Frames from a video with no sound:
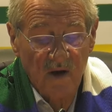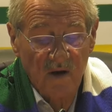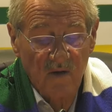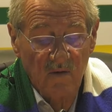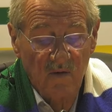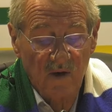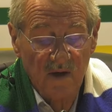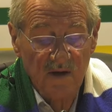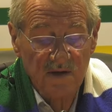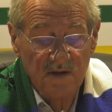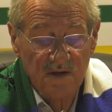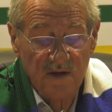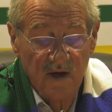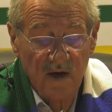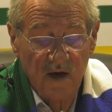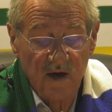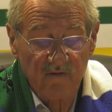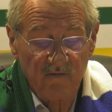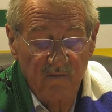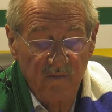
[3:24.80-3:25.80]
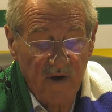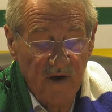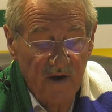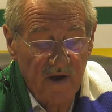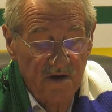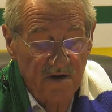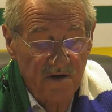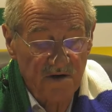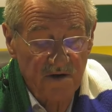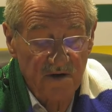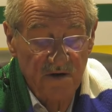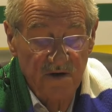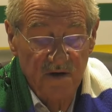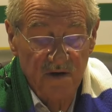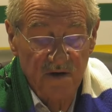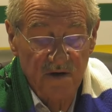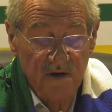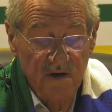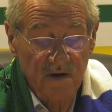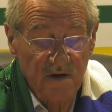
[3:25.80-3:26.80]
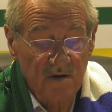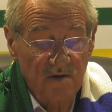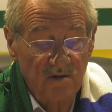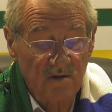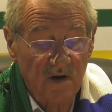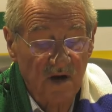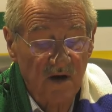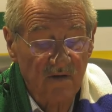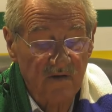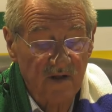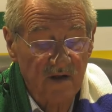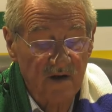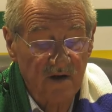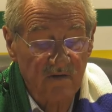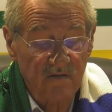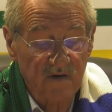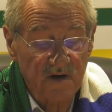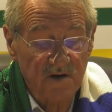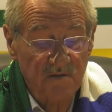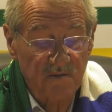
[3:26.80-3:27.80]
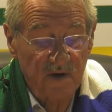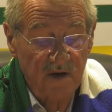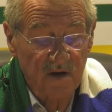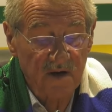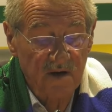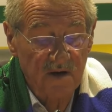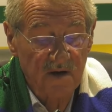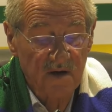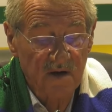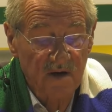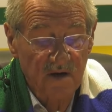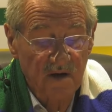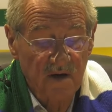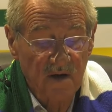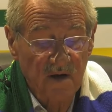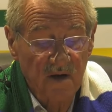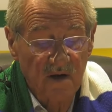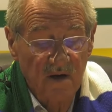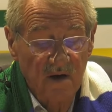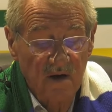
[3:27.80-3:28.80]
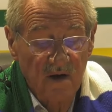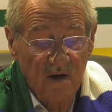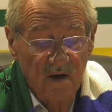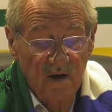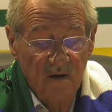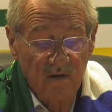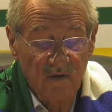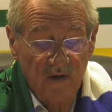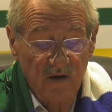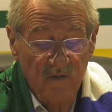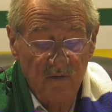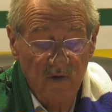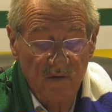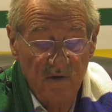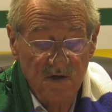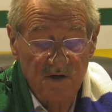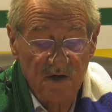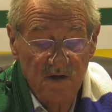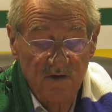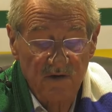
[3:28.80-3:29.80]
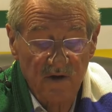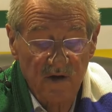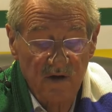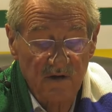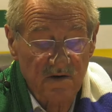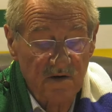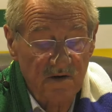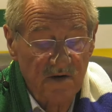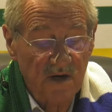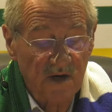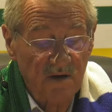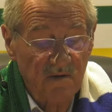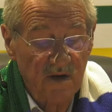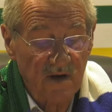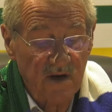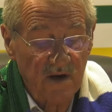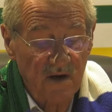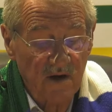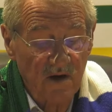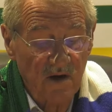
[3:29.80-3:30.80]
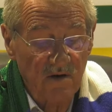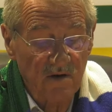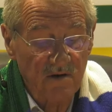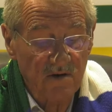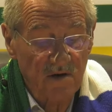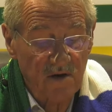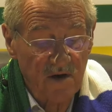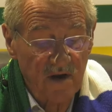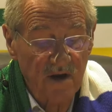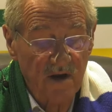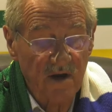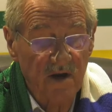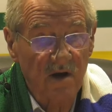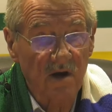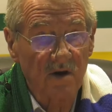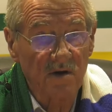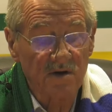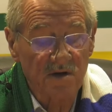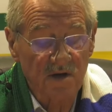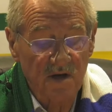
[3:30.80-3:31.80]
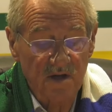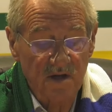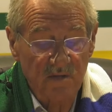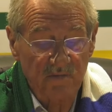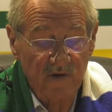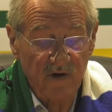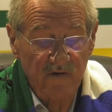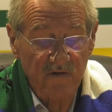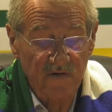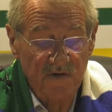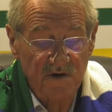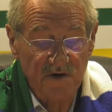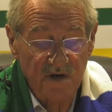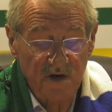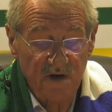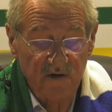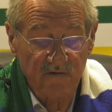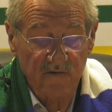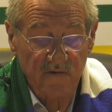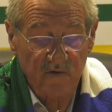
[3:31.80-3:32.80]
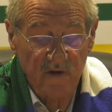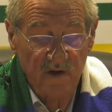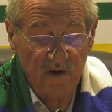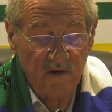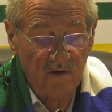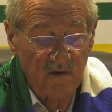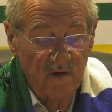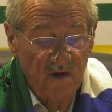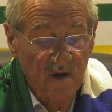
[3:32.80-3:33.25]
Once they have managed to cover the investment, then we will sit around the table and renegotiate the profit share for the